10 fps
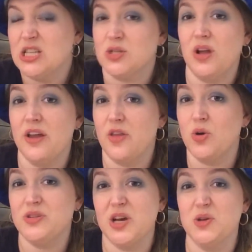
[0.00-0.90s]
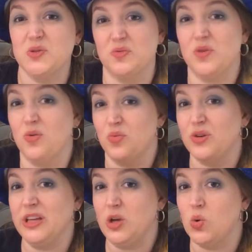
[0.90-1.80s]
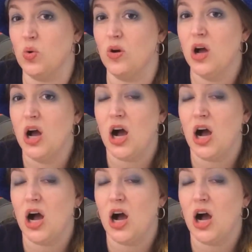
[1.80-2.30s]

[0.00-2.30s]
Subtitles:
So a lot of the hotels are really cool.